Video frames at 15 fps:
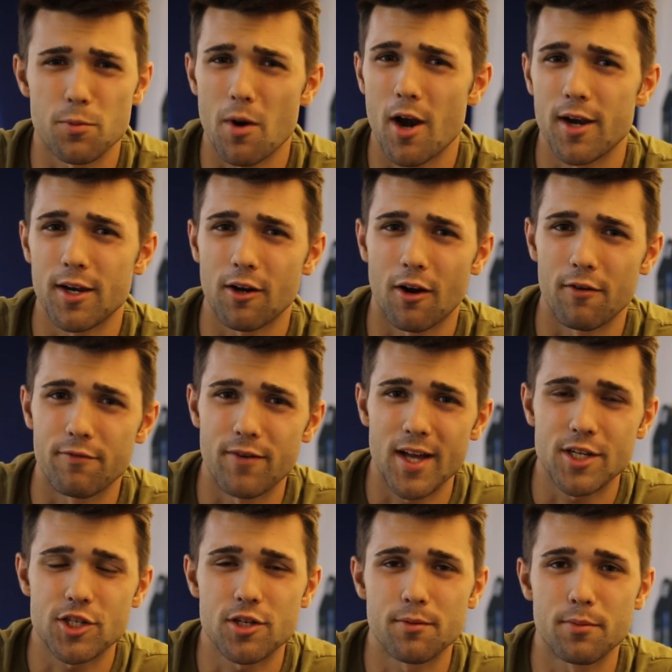We're not eating our
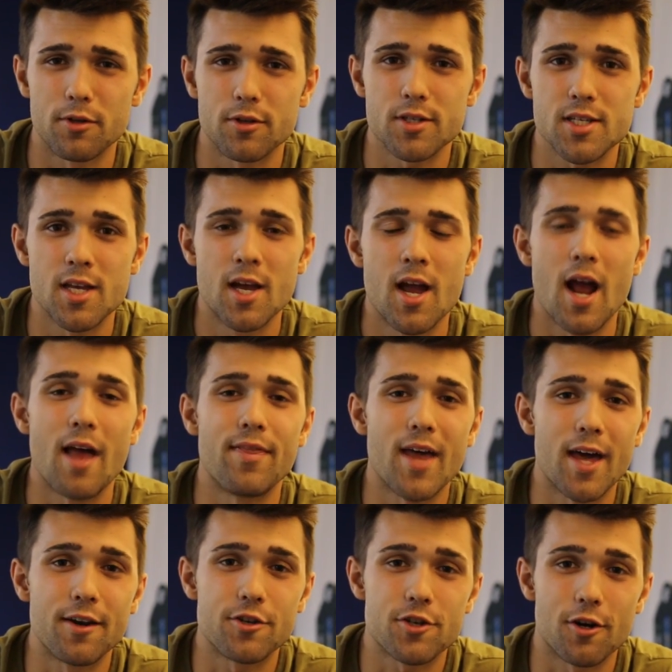vegetables, and
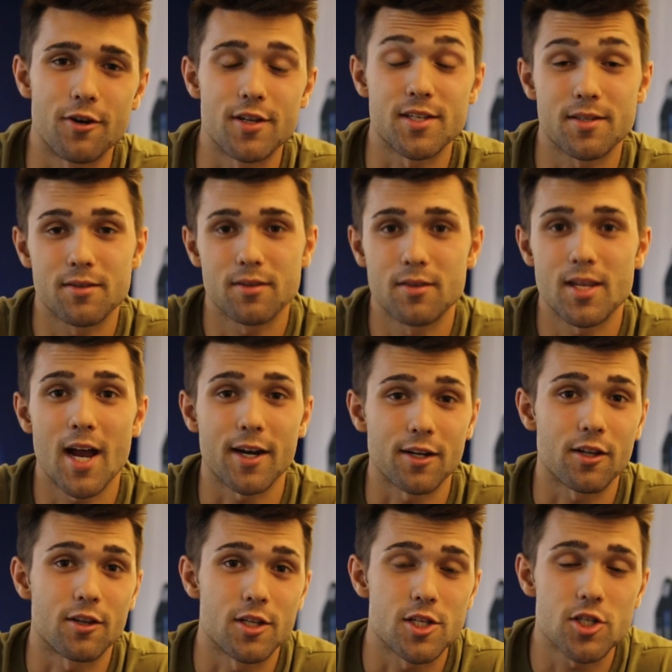that in turn is
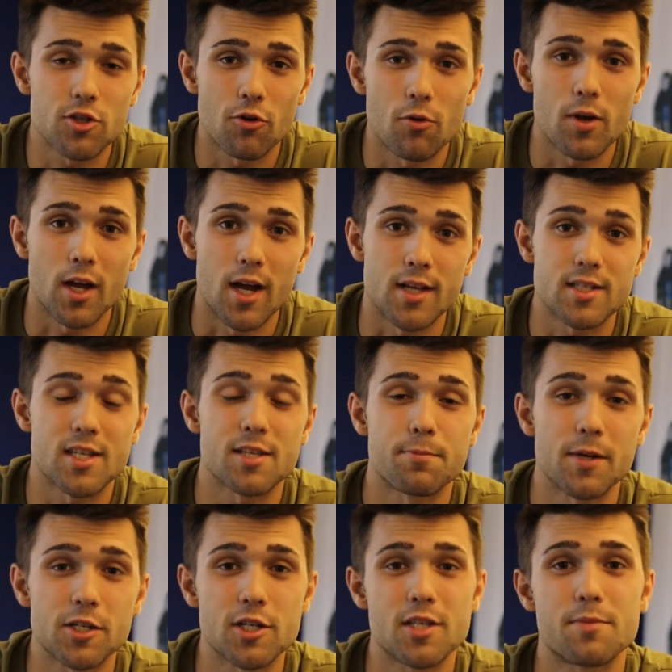technically screwing us,
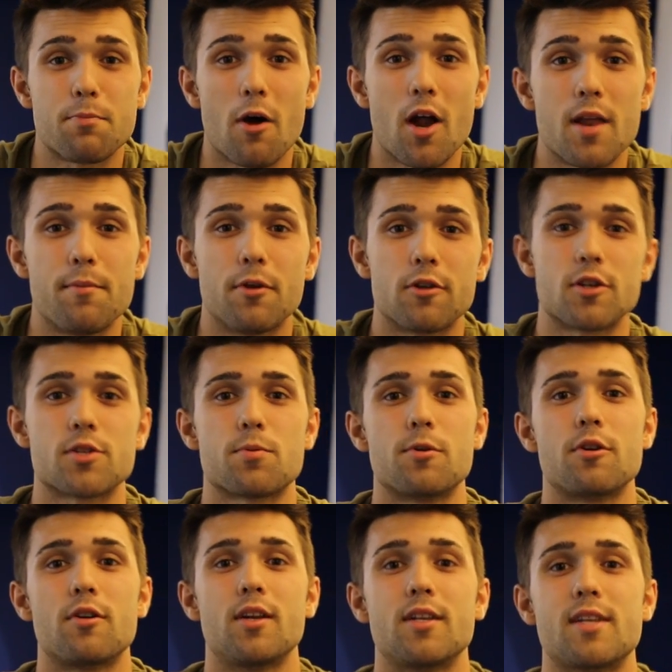especially as bodybuilders. When
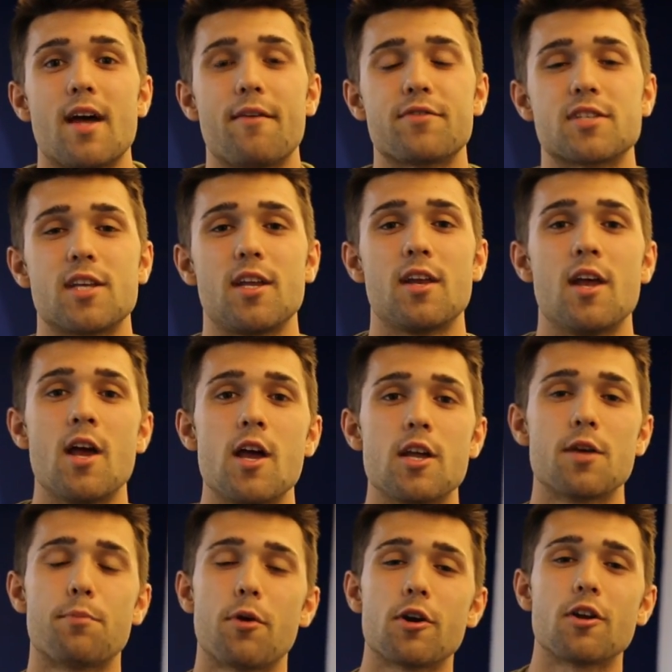you're in a deficit,
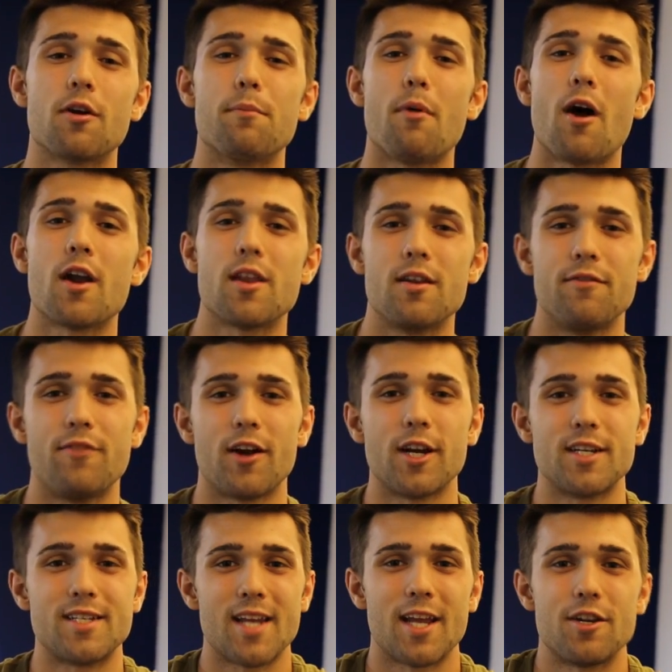you're putting your body in a
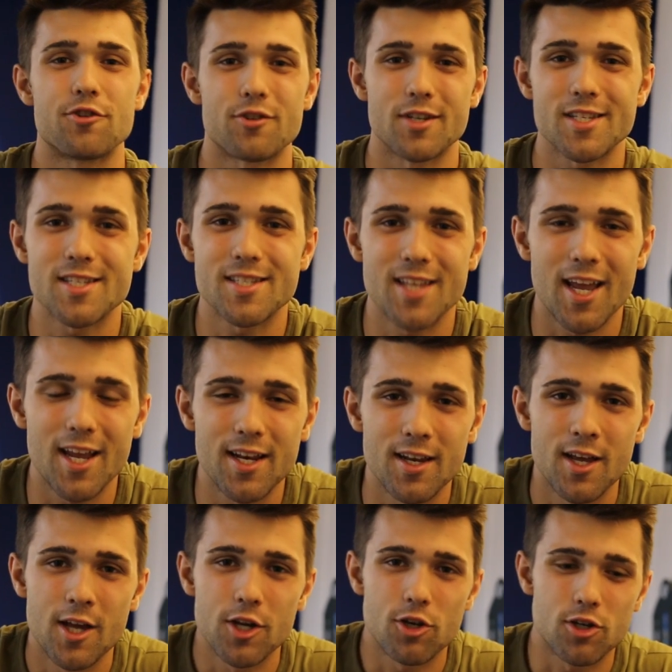very dangerous state.
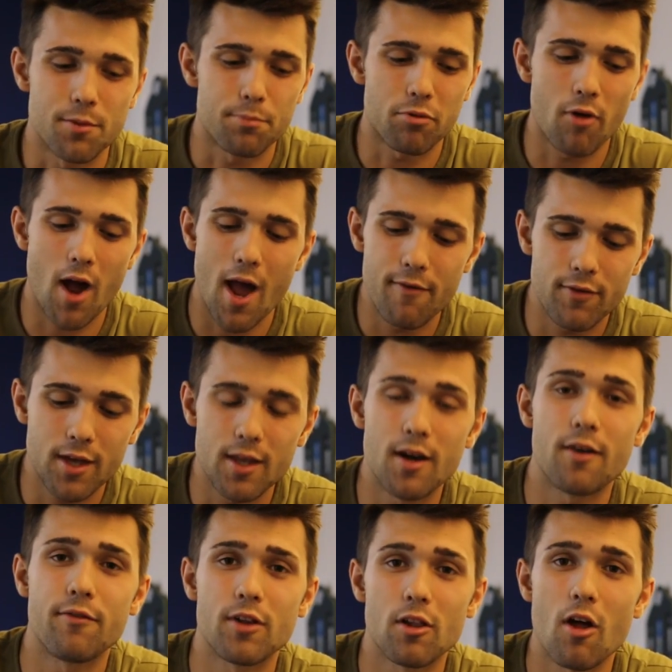You're depriving it
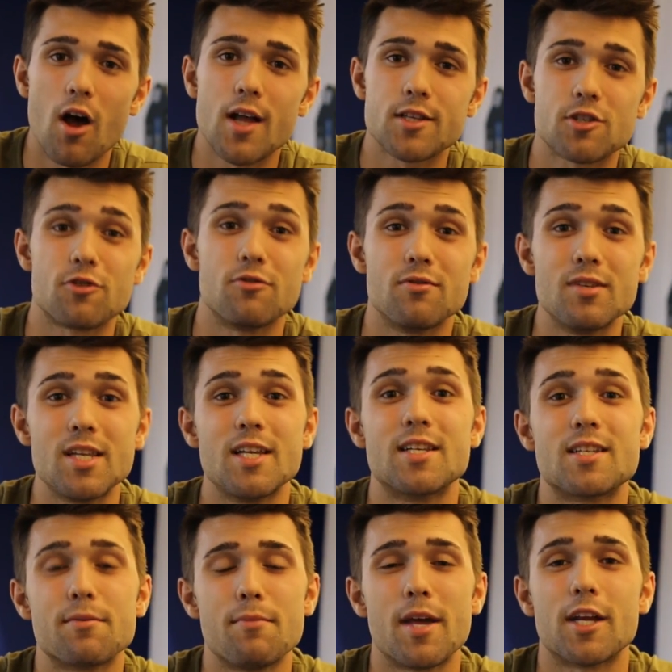of a lot, so you
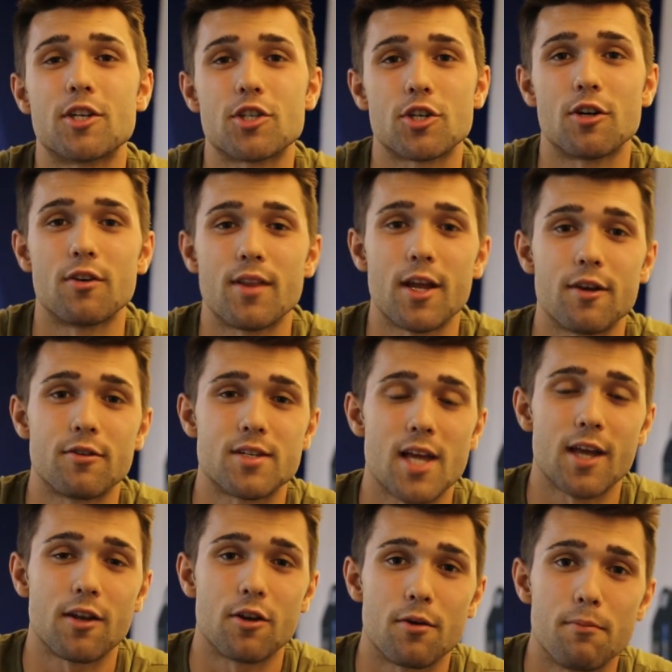need to make sure that you're
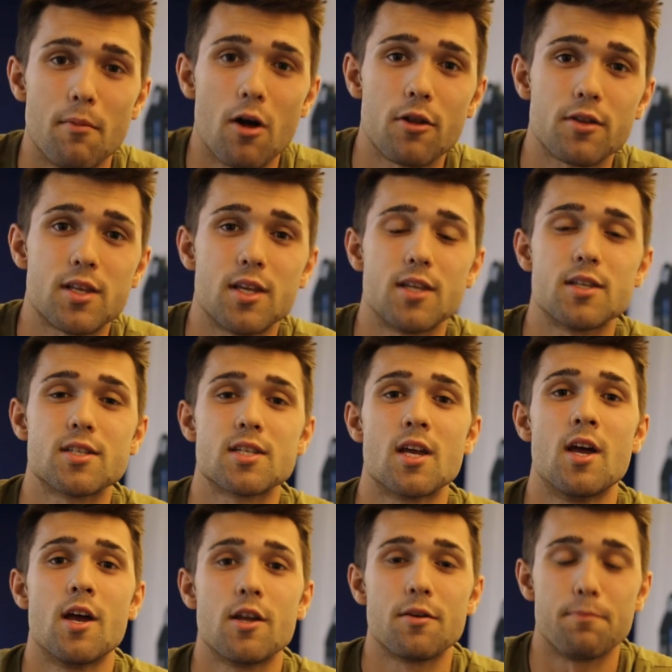taking your multis.
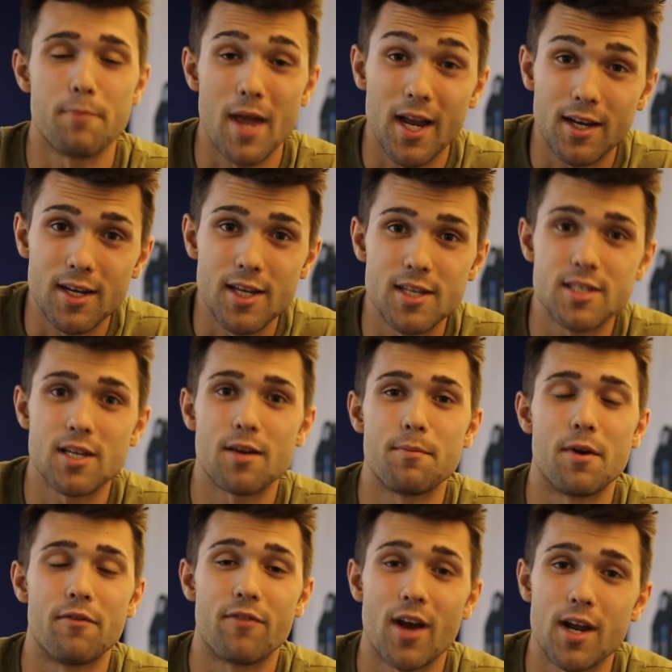
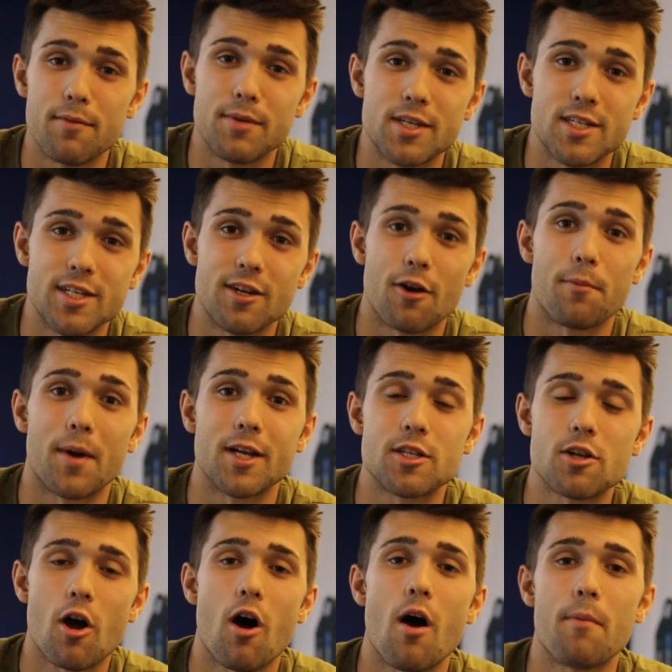Magnesium and vitamin D are my
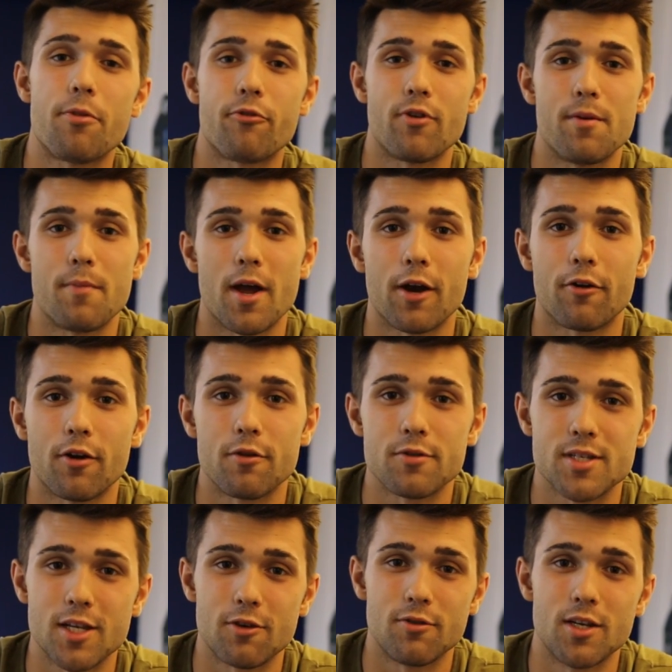top three
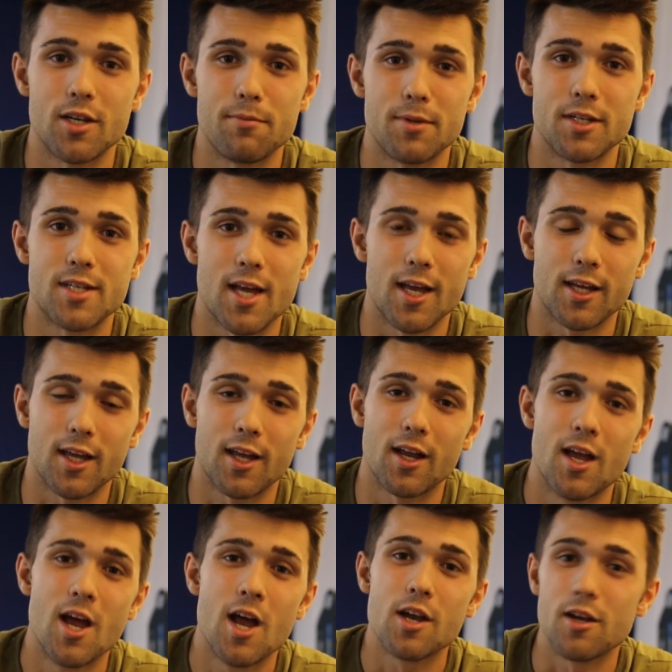micros that you need to be taking.
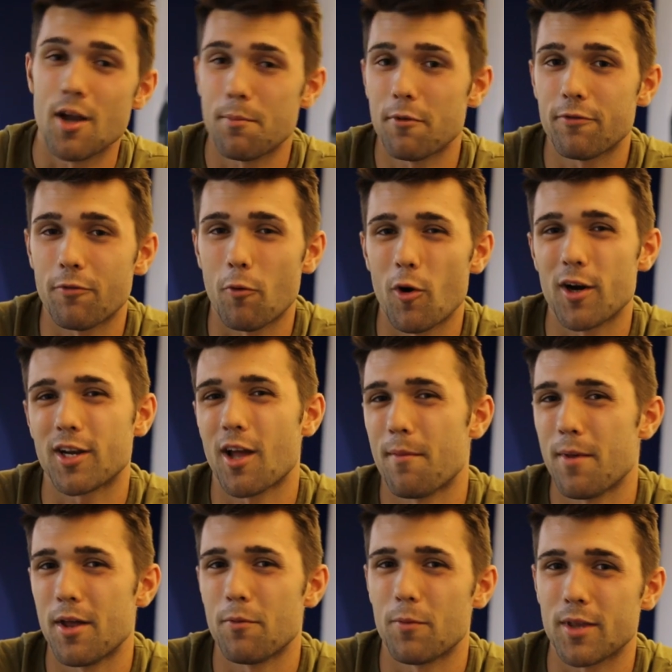Number four, I'd
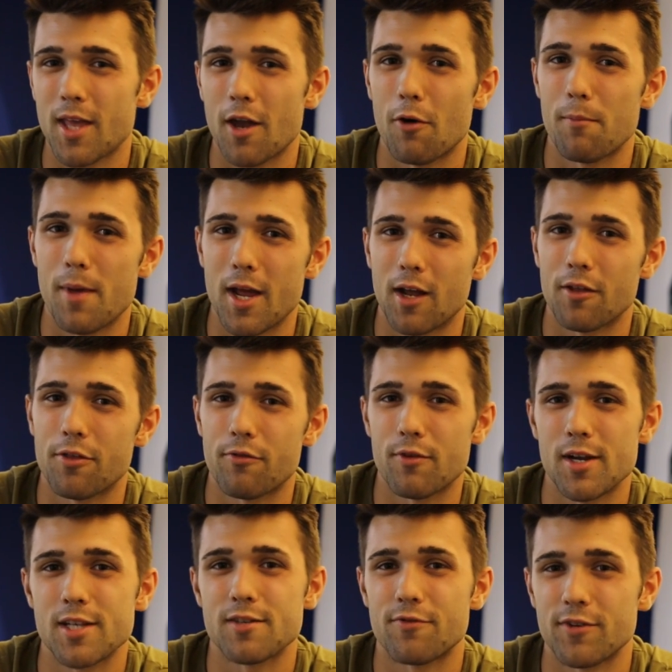come in with that
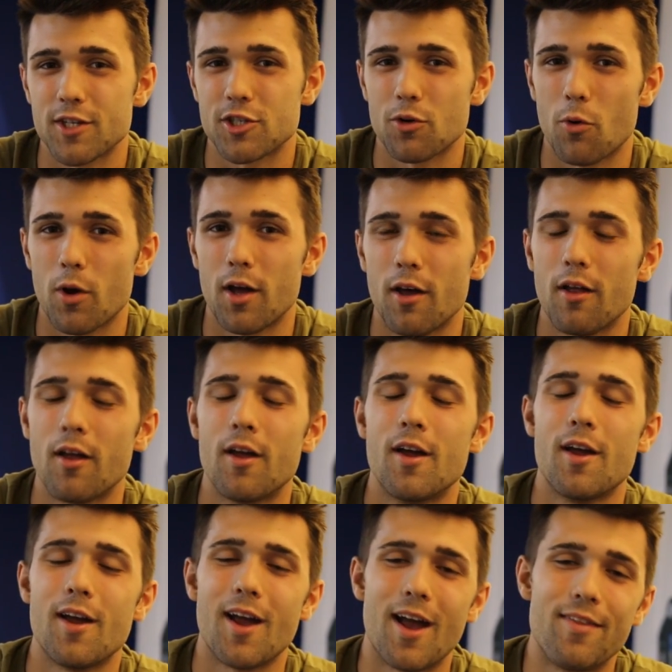omega-3s, fish oil,
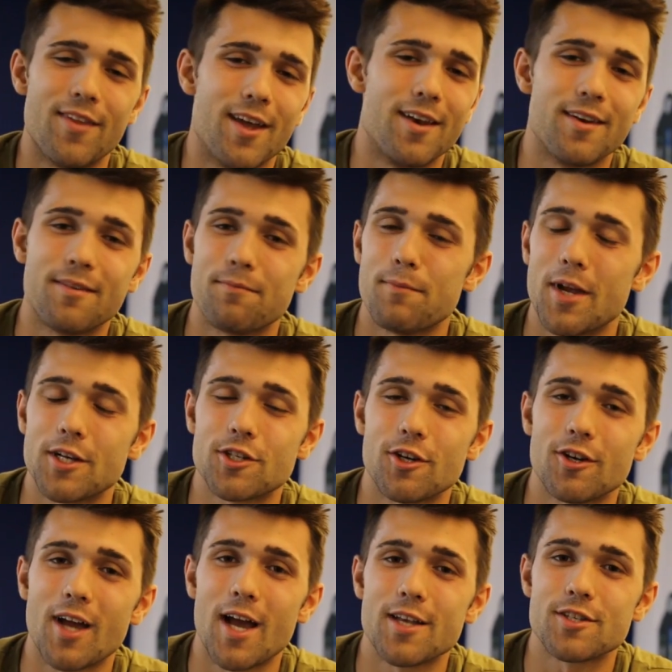and then make
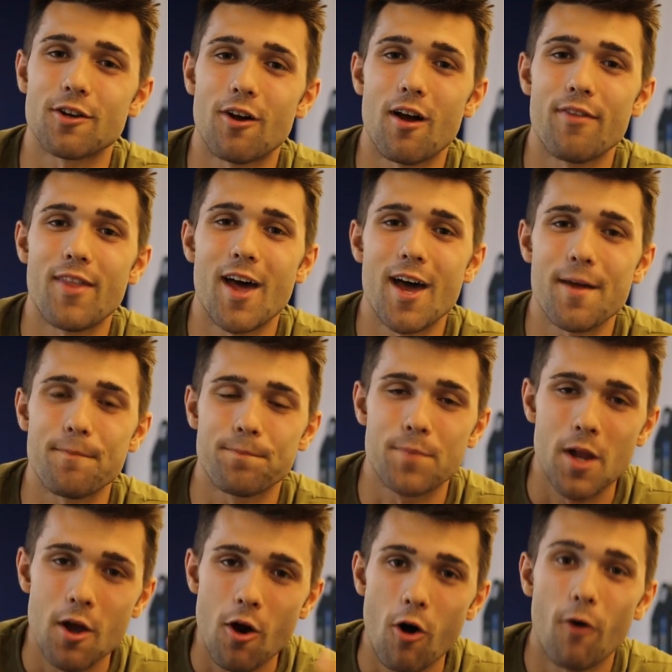sure you guys are on that.
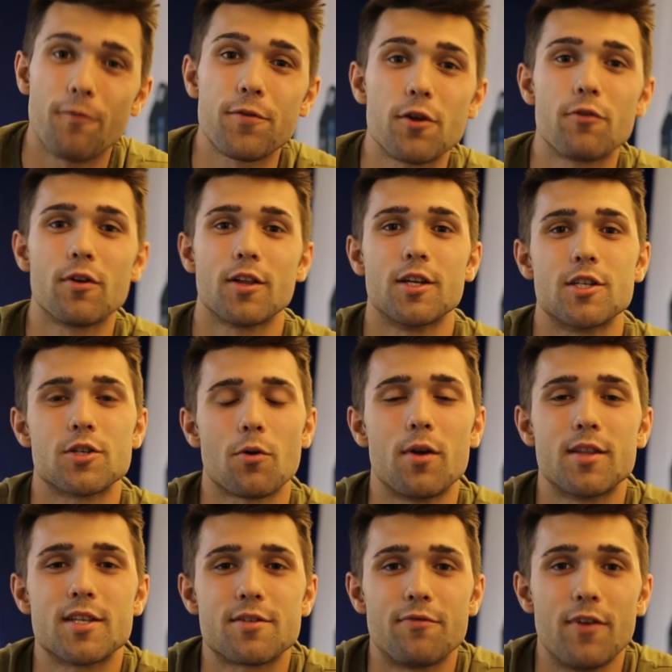Hopefully you really
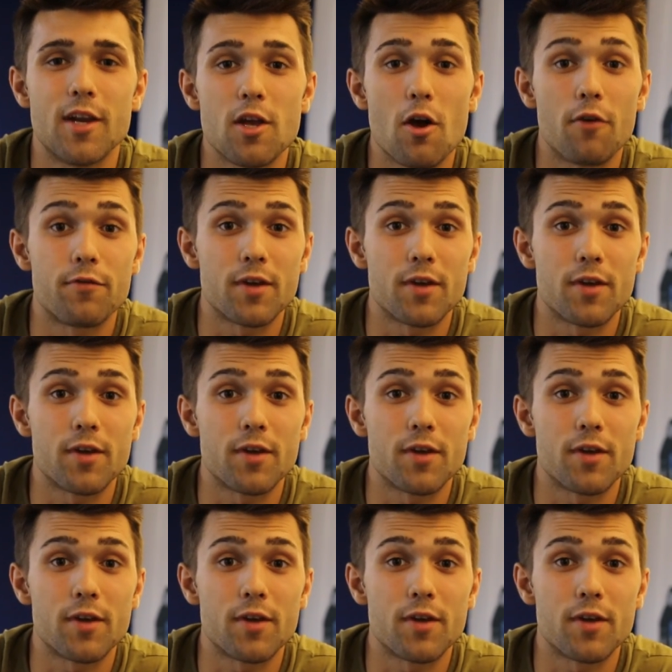enjoyed this video.